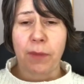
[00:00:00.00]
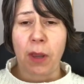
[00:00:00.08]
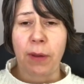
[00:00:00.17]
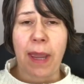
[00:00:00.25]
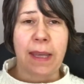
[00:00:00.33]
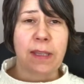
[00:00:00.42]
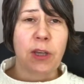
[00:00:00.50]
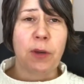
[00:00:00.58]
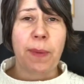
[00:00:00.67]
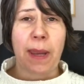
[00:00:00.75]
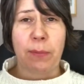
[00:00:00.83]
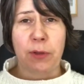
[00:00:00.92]
Okay, so
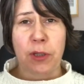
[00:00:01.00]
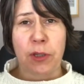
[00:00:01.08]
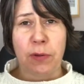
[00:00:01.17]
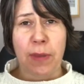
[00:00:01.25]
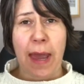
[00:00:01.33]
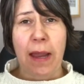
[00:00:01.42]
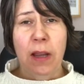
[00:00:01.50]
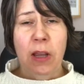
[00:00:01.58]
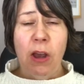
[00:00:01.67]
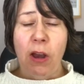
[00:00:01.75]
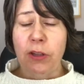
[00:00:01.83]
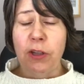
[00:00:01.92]
you'll be able to do that
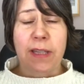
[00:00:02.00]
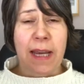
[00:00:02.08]
on your